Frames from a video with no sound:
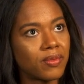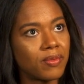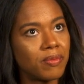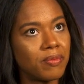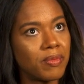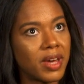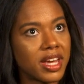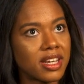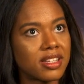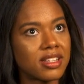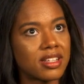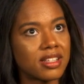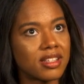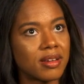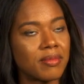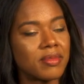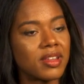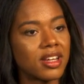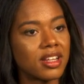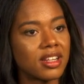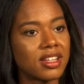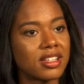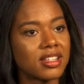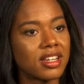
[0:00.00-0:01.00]
makes it
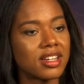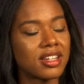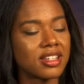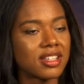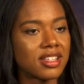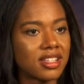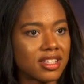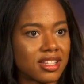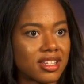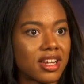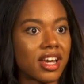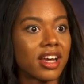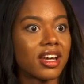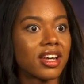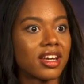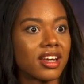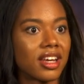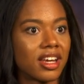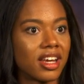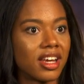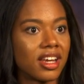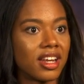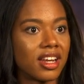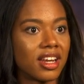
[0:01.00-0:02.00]
something that's gonna
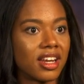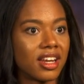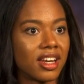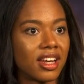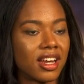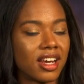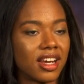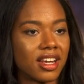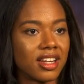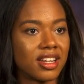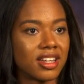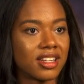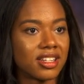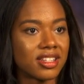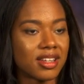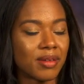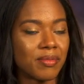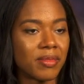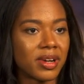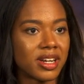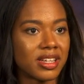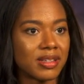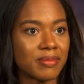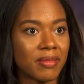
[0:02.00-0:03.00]
stick in
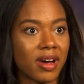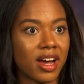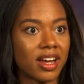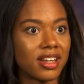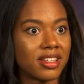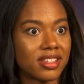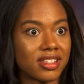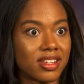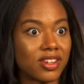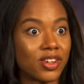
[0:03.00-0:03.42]
somebody's mind.